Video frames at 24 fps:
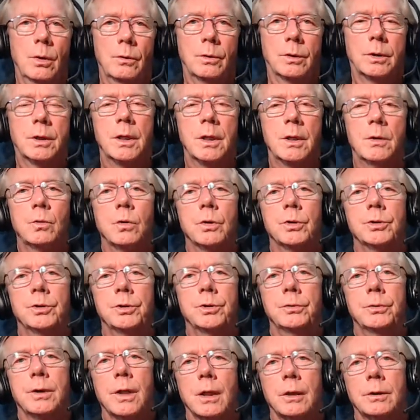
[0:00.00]
the keywords
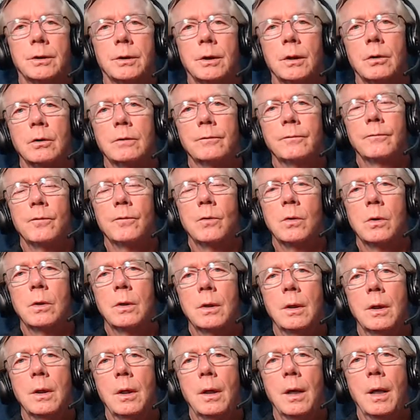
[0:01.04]
you tell it to look for,